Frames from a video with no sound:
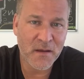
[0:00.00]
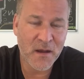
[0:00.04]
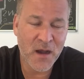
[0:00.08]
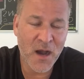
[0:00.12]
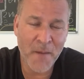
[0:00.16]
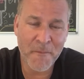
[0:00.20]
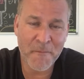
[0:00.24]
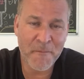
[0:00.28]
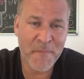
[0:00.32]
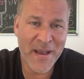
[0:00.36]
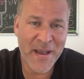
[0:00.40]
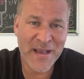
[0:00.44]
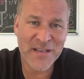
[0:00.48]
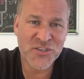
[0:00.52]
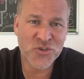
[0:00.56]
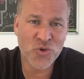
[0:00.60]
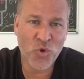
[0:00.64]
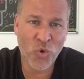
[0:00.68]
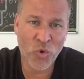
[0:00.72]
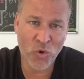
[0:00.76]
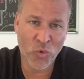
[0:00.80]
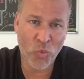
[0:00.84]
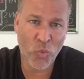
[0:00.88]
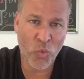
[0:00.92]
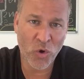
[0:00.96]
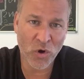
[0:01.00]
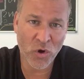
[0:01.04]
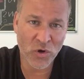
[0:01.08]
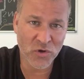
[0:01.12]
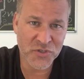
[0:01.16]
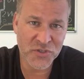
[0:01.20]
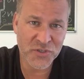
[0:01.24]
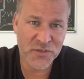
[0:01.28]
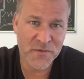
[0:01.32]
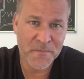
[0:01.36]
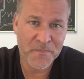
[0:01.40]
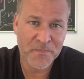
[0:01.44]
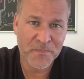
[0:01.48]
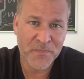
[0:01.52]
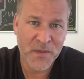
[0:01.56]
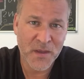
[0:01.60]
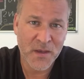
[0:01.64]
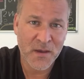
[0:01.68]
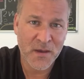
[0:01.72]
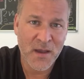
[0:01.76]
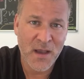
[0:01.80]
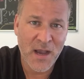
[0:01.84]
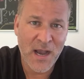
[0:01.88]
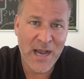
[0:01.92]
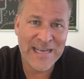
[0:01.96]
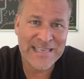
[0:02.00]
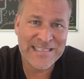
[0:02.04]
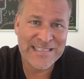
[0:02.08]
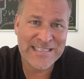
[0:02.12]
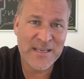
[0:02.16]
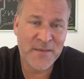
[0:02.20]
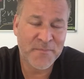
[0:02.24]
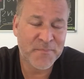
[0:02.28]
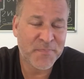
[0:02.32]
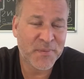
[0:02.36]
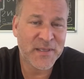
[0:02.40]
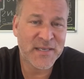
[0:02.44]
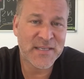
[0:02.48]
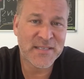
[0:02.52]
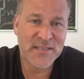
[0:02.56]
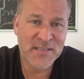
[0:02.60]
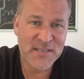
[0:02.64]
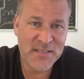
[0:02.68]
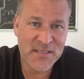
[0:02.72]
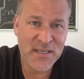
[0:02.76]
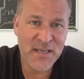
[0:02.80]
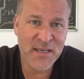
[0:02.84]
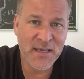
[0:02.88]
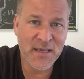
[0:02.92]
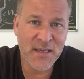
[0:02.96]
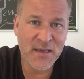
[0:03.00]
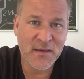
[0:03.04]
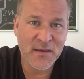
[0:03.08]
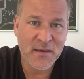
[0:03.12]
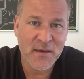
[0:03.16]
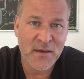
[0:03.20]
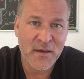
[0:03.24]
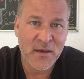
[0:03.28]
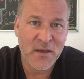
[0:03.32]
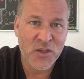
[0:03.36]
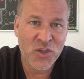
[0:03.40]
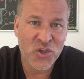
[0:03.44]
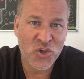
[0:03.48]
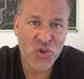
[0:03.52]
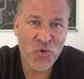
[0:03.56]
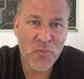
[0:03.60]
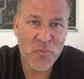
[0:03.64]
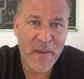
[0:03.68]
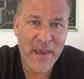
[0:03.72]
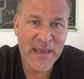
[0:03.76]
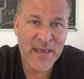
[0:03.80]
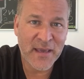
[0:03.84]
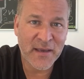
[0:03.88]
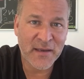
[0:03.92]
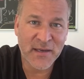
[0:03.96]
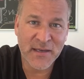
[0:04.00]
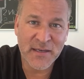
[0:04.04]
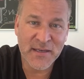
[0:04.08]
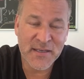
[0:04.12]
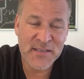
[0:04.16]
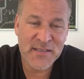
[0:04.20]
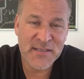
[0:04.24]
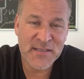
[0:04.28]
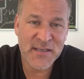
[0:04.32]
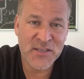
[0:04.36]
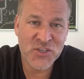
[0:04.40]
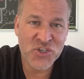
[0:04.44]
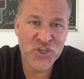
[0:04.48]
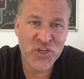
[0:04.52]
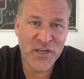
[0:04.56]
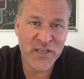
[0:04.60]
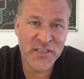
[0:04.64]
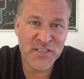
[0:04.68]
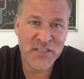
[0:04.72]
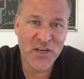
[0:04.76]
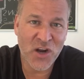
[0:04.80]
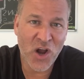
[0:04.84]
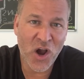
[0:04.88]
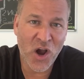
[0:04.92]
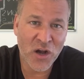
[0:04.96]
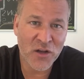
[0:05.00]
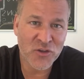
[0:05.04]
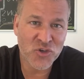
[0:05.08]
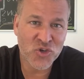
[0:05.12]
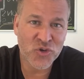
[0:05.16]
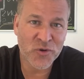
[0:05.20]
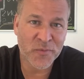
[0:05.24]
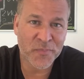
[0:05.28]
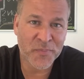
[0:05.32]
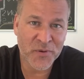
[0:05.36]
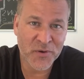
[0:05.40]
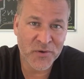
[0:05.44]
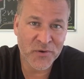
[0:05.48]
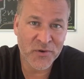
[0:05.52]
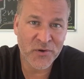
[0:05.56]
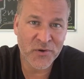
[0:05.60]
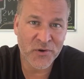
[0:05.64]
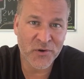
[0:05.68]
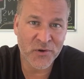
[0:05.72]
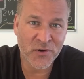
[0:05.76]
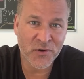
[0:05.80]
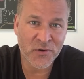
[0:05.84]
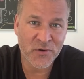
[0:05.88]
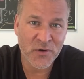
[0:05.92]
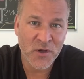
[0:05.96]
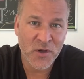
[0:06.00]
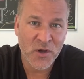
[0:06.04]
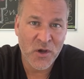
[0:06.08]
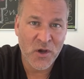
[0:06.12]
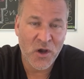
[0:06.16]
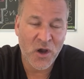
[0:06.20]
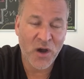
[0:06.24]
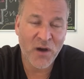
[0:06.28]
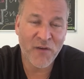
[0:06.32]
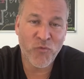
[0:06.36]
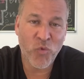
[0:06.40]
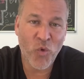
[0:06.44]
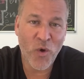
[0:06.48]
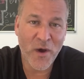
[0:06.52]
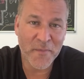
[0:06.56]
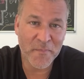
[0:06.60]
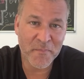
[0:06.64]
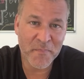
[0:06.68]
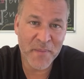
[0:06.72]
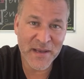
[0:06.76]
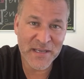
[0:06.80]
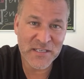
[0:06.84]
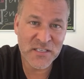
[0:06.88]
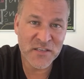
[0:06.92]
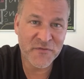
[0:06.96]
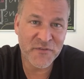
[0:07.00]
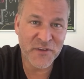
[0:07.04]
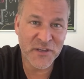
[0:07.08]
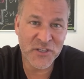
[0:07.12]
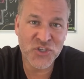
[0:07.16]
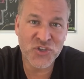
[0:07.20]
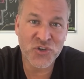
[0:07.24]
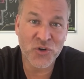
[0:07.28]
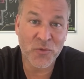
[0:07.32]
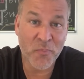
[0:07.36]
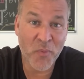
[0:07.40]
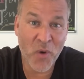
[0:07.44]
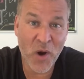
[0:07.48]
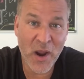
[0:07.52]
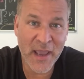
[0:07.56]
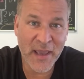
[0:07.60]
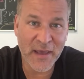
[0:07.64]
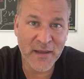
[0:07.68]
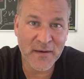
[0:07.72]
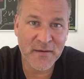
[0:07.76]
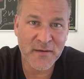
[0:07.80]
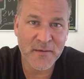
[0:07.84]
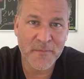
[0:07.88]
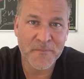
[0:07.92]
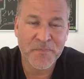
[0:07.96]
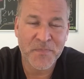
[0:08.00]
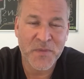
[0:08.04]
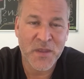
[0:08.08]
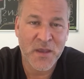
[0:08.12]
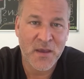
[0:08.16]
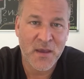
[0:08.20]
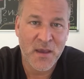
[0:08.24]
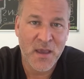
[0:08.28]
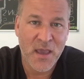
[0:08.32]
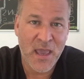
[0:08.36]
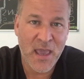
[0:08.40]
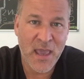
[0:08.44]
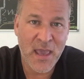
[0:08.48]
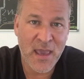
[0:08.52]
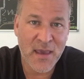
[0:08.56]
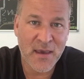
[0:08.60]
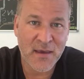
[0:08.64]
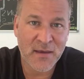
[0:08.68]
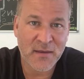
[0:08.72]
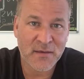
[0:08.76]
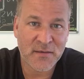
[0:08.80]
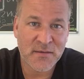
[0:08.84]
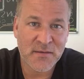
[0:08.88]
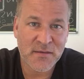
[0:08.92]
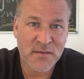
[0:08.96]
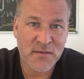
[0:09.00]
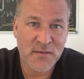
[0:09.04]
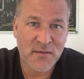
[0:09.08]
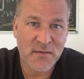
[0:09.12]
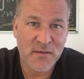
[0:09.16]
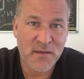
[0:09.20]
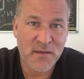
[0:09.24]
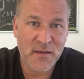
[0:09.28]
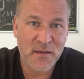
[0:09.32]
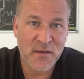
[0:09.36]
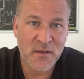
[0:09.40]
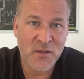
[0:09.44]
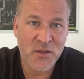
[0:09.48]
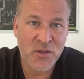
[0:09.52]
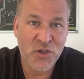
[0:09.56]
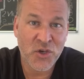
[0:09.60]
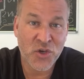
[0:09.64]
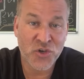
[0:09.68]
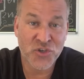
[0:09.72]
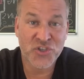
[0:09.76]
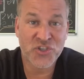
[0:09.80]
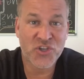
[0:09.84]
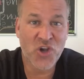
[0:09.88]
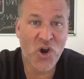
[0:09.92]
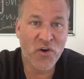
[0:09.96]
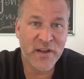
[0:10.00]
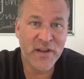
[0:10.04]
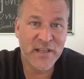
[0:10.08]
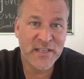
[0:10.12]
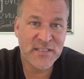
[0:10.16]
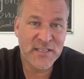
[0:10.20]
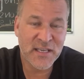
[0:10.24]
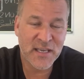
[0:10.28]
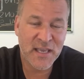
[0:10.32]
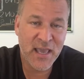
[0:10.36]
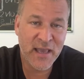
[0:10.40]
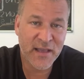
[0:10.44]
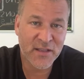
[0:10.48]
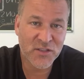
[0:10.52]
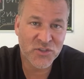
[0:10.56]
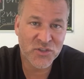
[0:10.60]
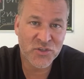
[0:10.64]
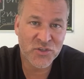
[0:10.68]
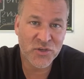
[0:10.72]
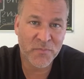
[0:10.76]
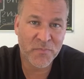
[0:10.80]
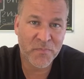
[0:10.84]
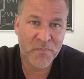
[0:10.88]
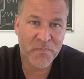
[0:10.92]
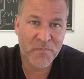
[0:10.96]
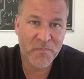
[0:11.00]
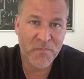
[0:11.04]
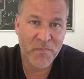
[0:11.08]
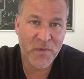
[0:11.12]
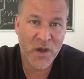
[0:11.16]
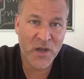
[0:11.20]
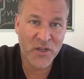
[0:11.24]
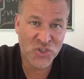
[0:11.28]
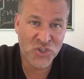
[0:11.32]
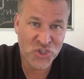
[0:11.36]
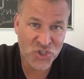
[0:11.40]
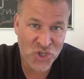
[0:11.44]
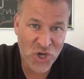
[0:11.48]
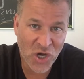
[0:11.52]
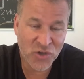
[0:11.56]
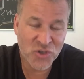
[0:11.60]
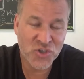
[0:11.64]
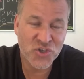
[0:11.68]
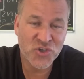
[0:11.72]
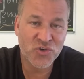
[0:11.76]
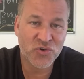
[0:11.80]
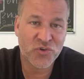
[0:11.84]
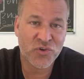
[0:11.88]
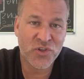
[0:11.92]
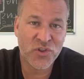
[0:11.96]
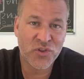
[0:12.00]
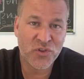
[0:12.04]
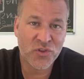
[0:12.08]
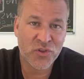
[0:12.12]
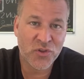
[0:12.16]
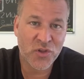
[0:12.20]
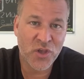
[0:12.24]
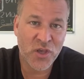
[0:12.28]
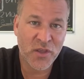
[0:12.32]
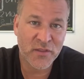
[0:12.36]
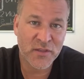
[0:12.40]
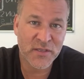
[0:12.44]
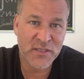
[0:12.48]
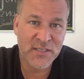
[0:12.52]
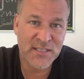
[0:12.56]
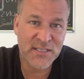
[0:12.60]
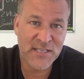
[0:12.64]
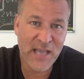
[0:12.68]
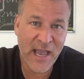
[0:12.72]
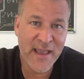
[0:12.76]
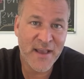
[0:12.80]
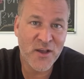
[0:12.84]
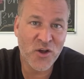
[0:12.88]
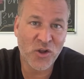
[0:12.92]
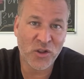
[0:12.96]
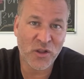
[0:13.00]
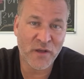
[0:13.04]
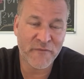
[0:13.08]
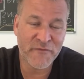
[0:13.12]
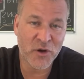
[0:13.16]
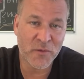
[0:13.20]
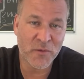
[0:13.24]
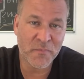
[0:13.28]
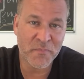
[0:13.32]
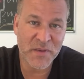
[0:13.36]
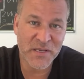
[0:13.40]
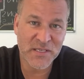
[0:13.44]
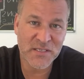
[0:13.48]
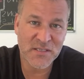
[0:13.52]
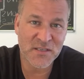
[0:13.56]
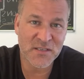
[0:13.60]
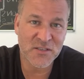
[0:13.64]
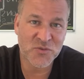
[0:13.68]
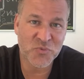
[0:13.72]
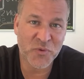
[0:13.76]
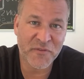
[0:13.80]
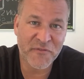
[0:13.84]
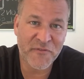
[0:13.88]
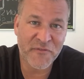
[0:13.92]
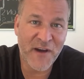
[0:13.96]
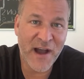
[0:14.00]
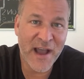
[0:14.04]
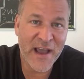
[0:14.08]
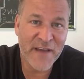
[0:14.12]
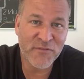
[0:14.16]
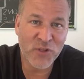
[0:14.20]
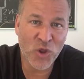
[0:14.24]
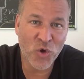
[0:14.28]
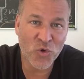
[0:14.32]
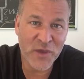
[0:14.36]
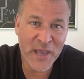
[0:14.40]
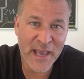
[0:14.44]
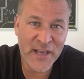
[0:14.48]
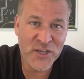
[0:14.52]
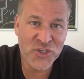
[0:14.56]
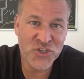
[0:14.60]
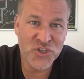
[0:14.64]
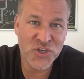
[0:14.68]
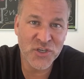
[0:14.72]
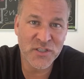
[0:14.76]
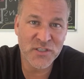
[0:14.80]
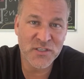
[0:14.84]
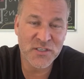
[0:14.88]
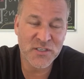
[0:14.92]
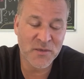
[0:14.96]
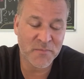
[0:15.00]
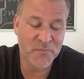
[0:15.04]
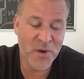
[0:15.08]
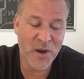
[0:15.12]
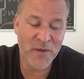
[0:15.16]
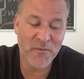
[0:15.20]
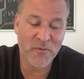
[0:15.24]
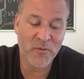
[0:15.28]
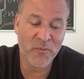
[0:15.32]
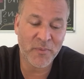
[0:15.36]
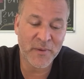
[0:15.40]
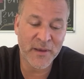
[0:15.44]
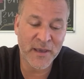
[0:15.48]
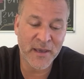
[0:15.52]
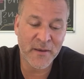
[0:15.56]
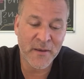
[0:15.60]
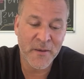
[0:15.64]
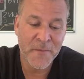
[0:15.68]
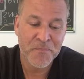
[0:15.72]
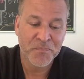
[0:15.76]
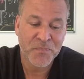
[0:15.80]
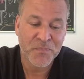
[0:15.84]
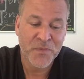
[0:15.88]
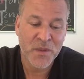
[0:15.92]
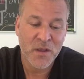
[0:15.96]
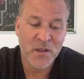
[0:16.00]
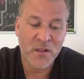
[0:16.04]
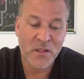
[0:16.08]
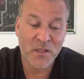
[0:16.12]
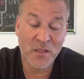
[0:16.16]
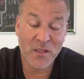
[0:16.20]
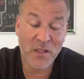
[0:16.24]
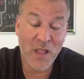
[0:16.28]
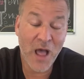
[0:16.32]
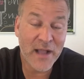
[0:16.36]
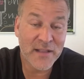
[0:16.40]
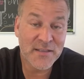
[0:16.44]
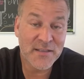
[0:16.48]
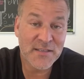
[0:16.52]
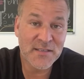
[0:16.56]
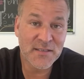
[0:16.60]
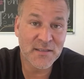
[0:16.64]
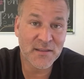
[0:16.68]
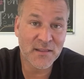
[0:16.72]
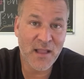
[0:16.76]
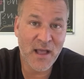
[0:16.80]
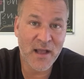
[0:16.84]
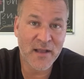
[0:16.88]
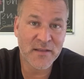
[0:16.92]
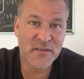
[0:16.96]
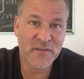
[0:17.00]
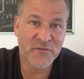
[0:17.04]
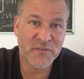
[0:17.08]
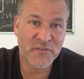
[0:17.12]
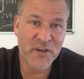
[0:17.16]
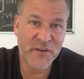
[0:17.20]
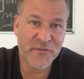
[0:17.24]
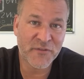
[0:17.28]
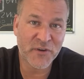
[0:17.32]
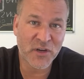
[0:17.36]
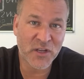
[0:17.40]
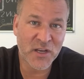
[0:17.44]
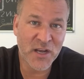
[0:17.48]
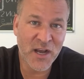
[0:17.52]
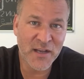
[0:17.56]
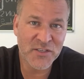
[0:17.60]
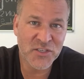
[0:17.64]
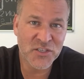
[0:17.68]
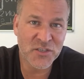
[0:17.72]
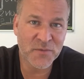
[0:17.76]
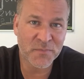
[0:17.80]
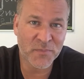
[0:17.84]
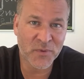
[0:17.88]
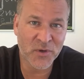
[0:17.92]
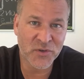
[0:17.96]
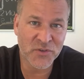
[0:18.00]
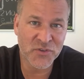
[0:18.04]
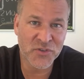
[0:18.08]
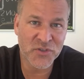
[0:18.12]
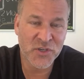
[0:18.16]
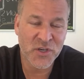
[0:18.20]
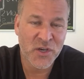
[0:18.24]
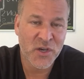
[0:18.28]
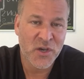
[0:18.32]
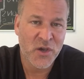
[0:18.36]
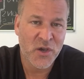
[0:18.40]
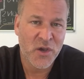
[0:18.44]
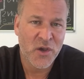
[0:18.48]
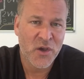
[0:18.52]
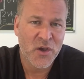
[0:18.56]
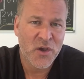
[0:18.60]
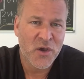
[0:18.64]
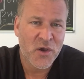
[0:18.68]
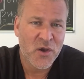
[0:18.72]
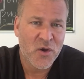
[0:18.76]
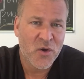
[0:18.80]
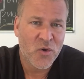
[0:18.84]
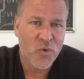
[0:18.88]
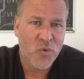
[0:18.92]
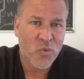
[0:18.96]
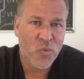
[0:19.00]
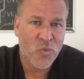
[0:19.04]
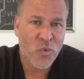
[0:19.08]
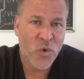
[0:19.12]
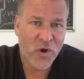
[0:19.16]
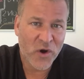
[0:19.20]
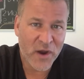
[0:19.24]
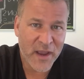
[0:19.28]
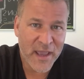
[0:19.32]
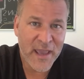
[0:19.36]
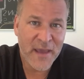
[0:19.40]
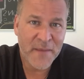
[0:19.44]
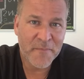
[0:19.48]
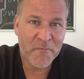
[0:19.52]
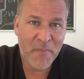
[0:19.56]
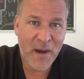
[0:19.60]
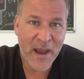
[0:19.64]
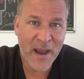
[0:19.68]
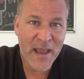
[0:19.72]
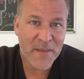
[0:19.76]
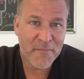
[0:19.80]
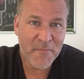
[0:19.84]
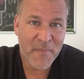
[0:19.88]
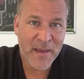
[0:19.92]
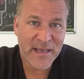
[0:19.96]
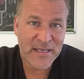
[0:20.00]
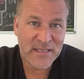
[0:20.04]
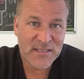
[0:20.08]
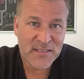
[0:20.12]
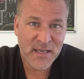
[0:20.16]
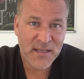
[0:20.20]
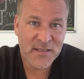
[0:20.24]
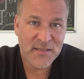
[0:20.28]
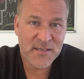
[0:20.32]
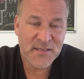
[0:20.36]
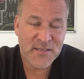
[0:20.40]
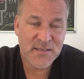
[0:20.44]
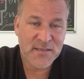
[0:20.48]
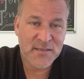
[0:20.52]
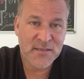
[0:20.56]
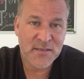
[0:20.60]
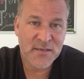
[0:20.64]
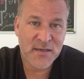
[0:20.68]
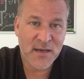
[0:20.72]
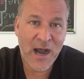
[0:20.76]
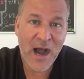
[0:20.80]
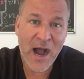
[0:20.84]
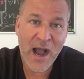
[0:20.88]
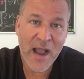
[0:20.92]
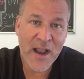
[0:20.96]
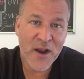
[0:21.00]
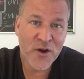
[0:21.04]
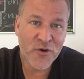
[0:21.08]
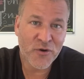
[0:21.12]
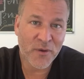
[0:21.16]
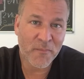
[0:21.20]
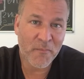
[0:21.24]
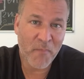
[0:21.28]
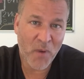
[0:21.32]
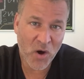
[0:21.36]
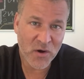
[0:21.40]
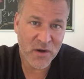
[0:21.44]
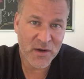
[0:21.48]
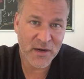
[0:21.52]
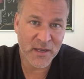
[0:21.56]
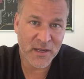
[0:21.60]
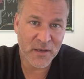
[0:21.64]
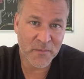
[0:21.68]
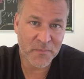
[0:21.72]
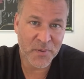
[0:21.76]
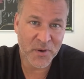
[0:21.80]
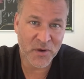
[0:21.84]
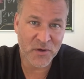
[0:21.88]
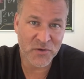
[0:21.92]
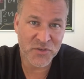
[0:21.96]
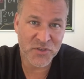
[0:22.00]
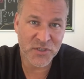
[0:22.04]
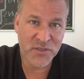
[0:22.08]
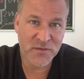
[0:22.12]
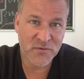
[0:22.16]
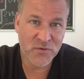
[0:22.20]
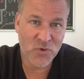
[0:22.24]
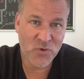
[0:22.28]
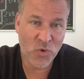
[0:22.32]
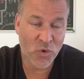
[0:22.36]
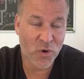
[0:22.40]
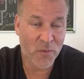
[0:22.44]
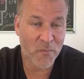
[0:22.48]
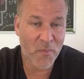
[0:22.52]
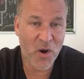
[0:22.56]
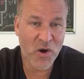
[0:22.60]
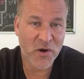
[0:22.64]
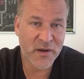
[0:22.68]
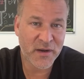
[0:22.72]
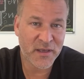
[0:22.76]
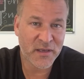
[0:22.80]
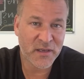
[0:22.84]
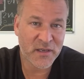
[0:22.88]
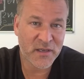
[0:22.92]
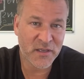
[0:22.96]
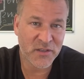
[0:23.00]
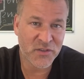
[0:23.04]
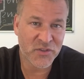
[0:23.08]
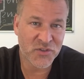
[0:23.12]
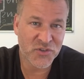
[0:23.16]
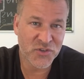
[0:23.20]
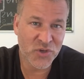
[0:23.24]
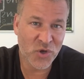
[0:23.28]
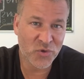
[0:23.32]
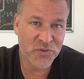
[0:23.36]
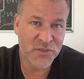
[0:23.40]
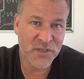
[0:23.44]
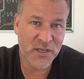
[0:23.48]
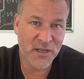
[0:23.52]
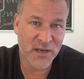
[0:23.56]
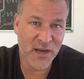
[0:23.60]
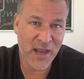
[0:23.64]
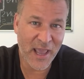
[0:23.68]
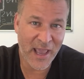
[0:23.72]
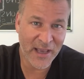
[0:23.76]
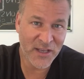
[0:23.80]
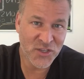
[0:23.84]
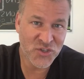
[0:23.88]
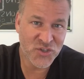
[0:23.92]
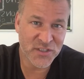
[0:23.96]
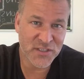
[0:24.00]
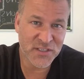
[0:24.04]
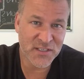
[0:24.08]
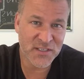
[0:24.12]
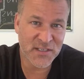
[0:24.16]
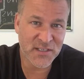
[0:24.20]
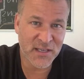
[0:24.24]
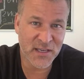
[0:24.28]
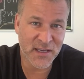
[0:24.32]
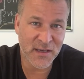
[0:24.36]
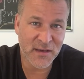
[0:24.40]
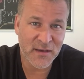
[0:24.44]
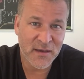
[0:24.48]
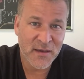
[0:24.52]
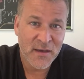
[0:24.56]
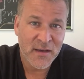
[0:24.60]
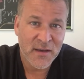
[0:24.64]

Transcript: a best or worst. I simply see you making a decision as an entrepreneur of what best fits your brand. And you're starting to get to a juncture in, in the cycle of your business with five locations and probably lots and lots of different customers where it might make sense to hire a marketing person or a marketing consultant agency